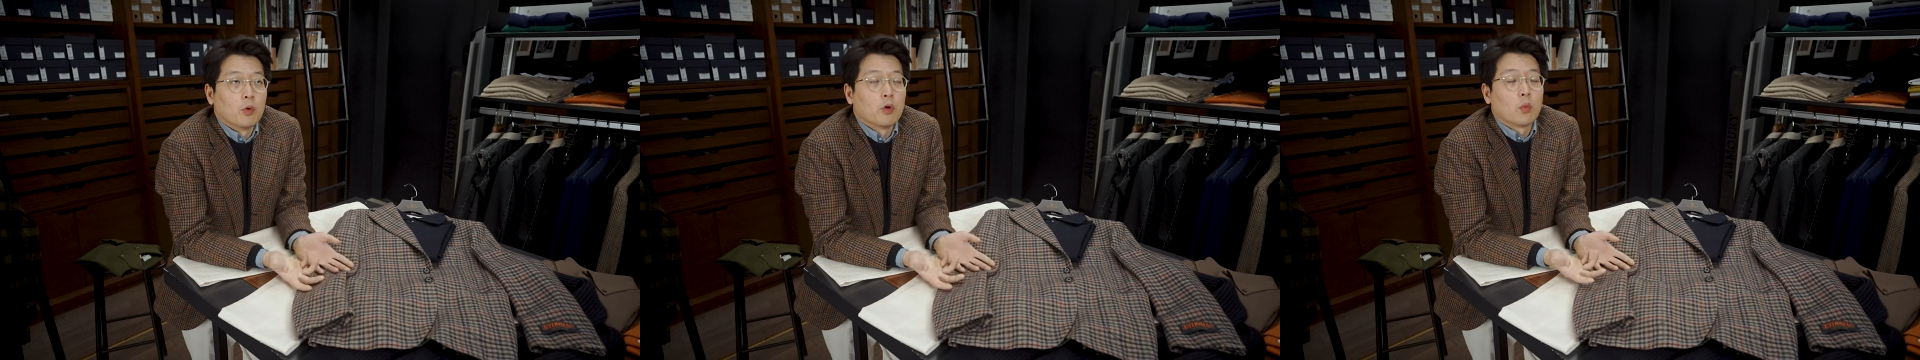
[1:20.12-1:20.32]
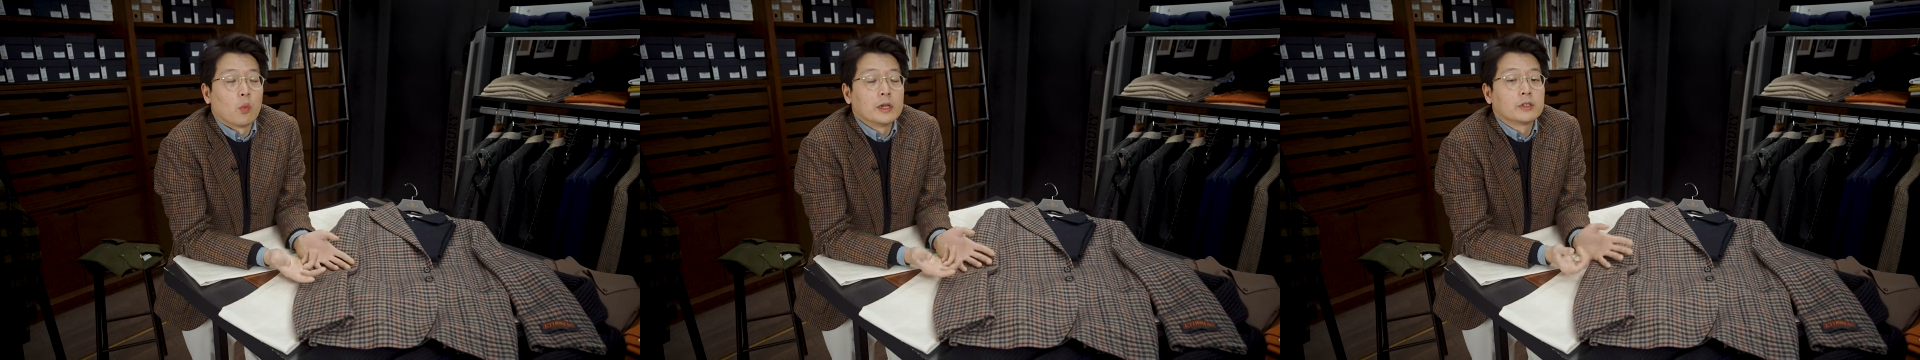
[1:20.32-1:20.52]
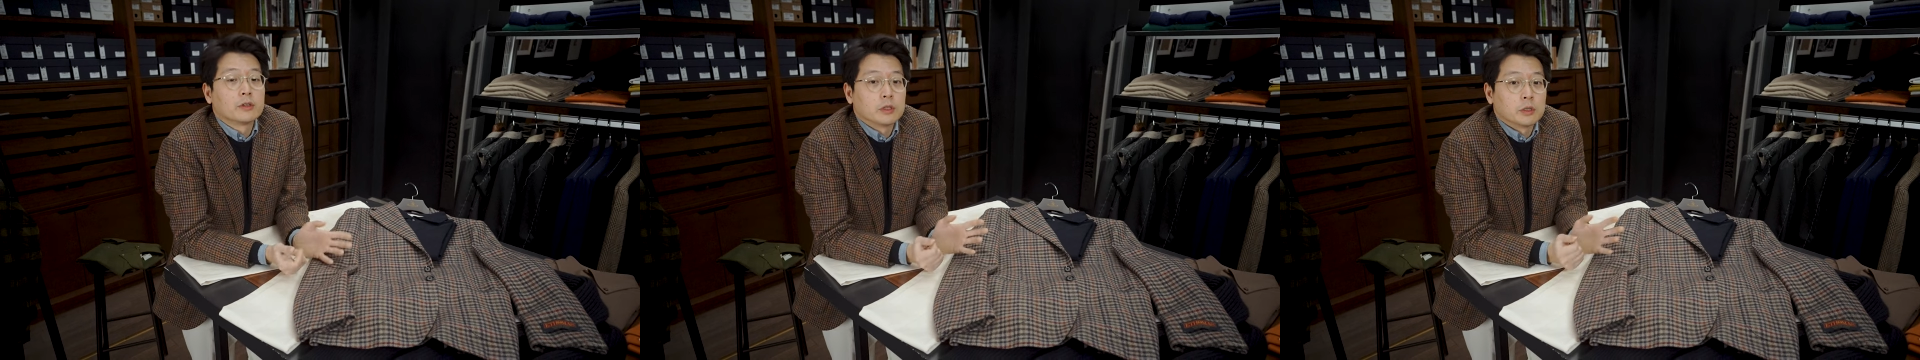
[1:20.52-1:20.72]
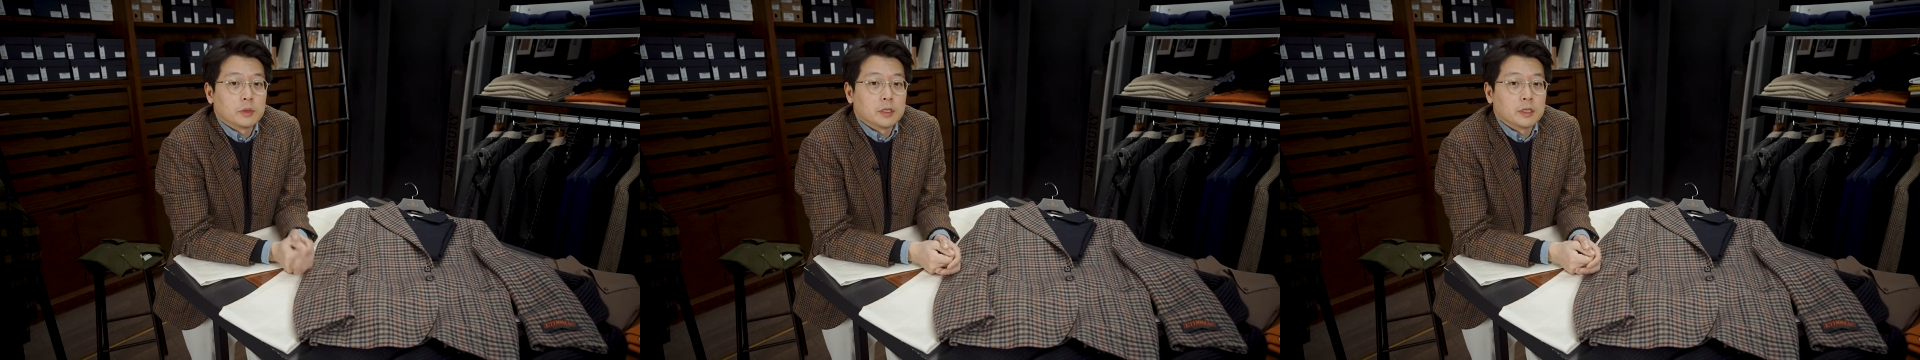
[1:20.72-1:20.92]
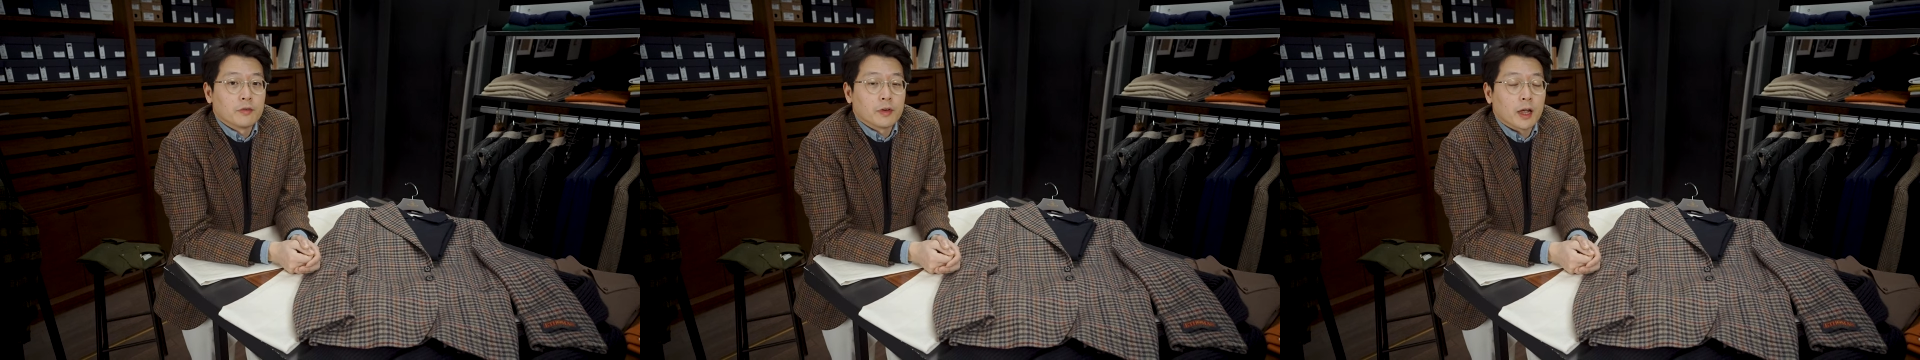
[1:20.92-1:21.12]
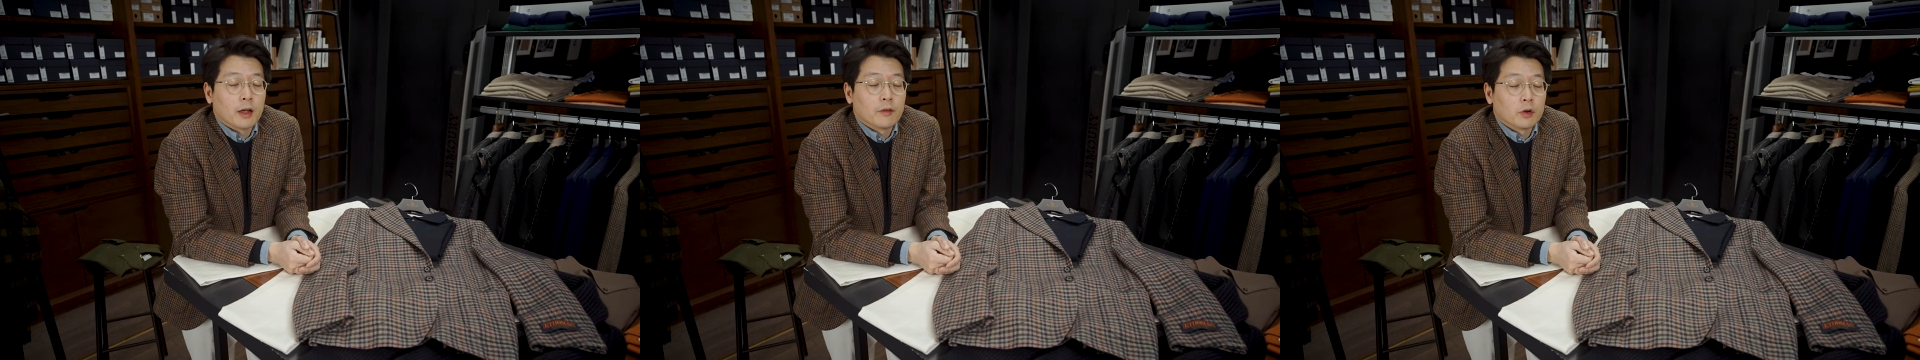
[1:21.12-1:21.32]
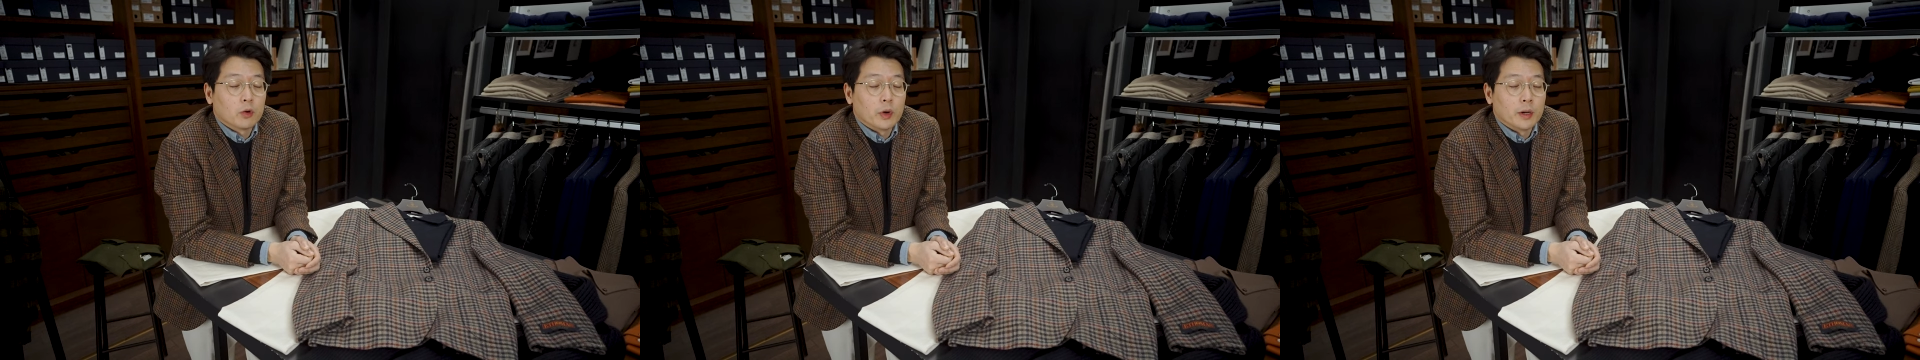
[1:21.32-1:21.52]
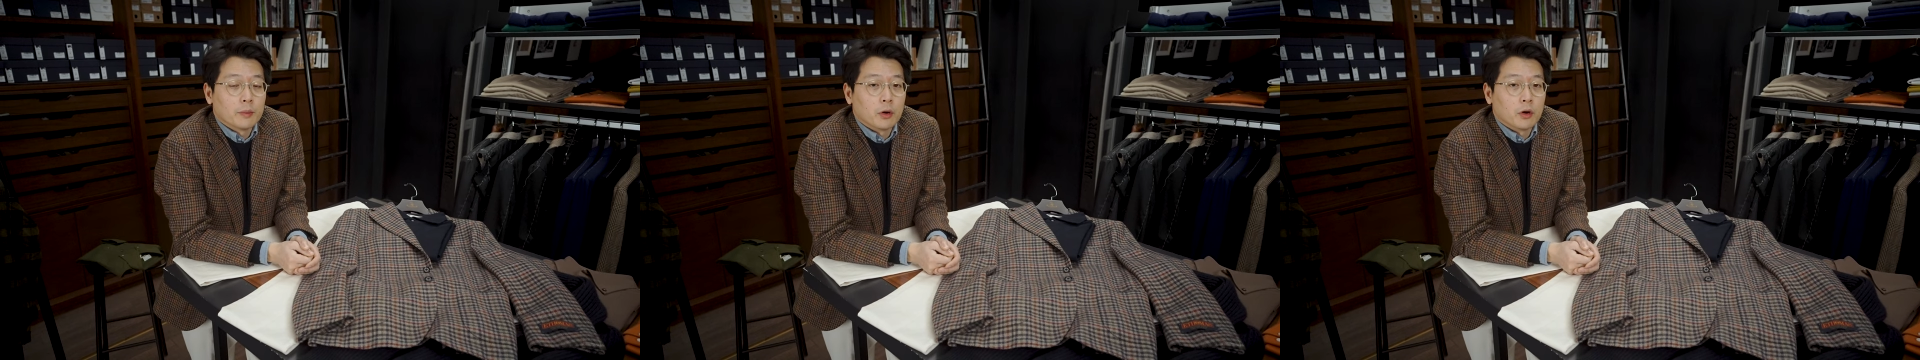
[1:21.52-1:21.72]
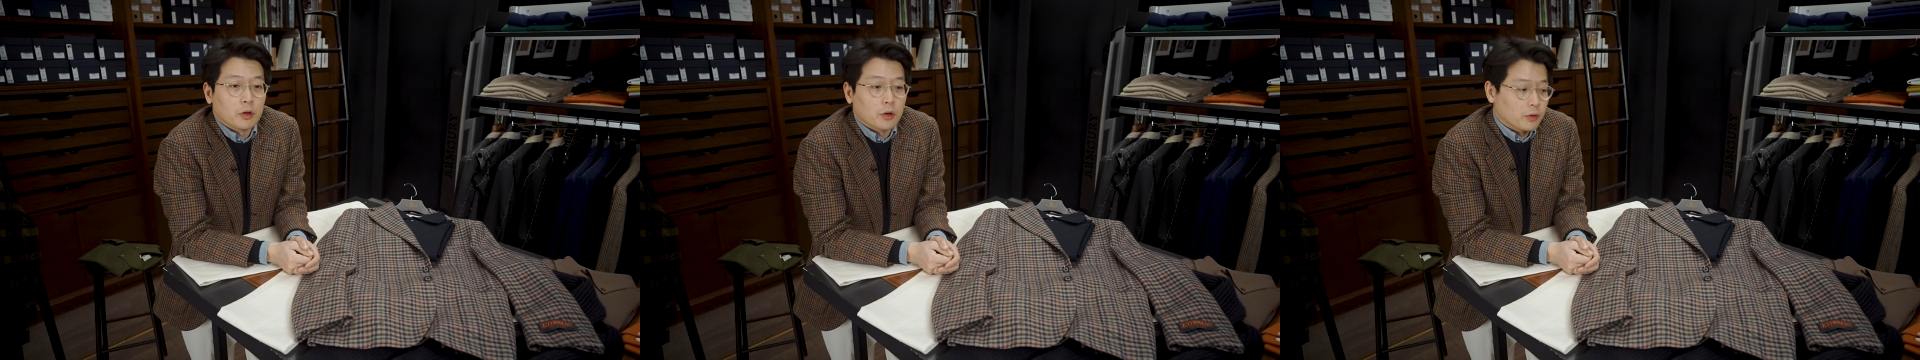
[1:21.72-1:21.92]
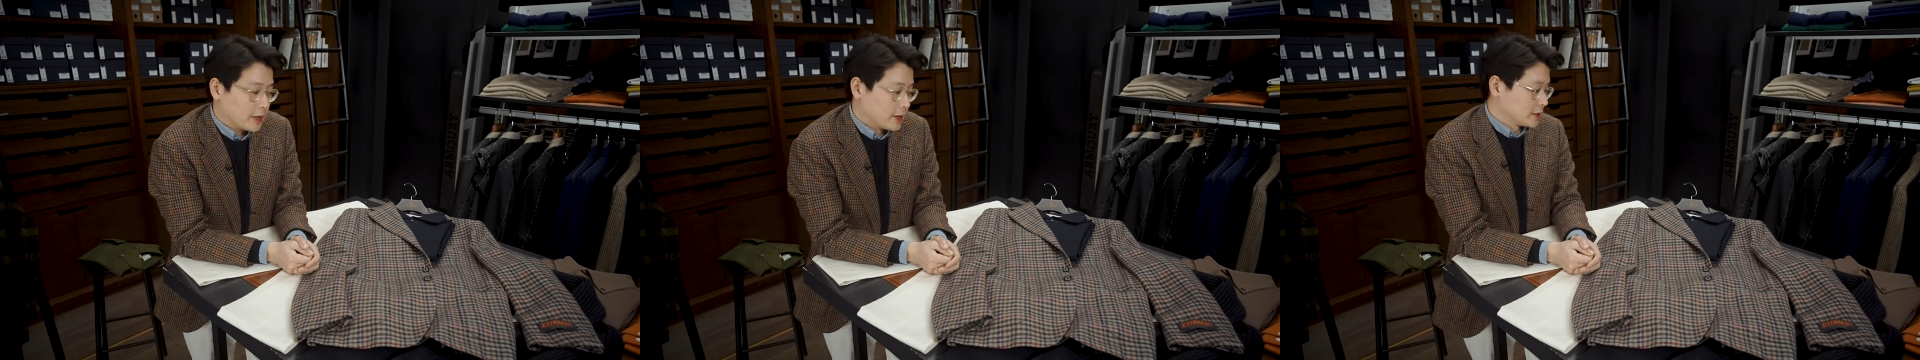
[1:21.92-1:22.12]
more winter-specific heavier weight
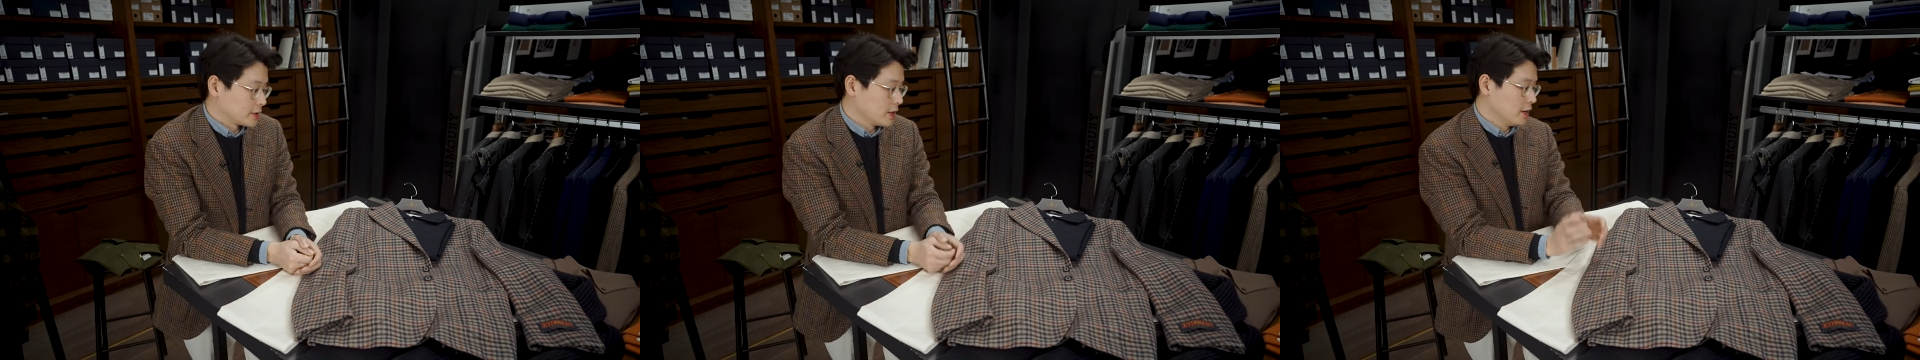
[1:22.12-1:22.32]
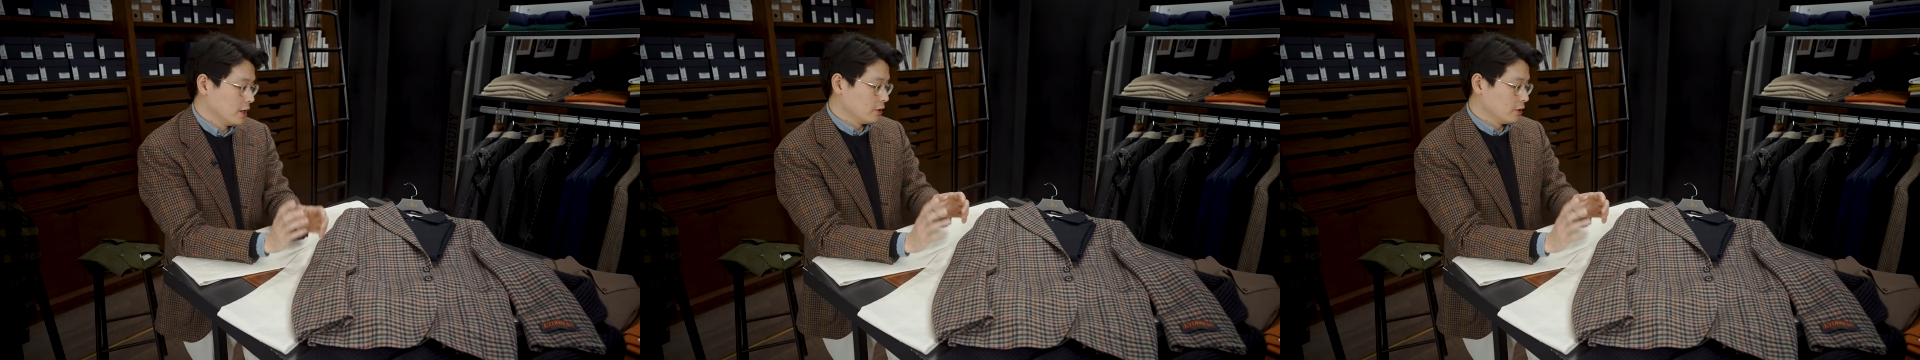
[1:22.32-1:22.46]
polo that is